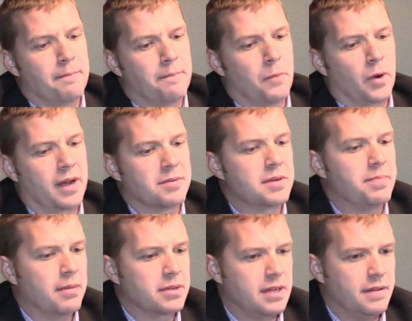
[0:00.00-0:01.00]
When it comes to
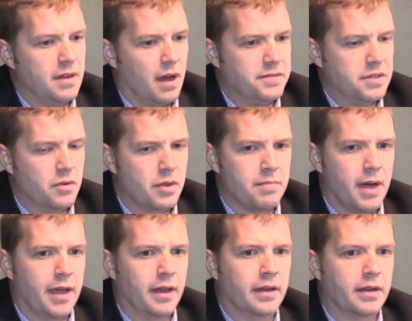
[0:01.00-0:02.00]
public safety, obviously with
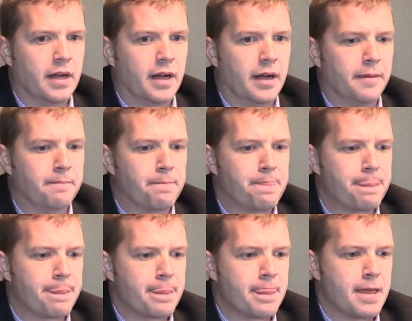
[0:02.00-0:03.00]
my
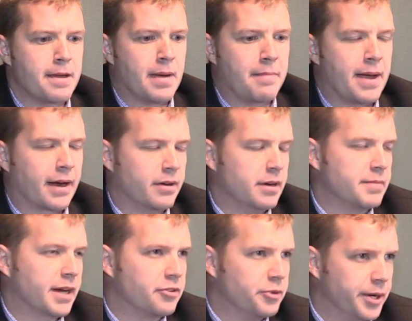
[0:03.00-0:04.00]
background,
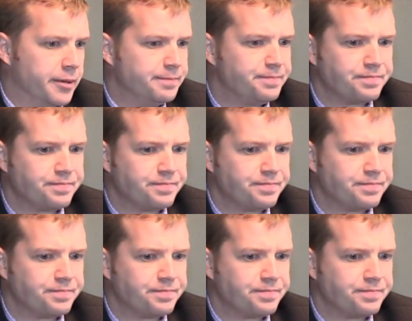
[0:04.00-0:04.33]
my career,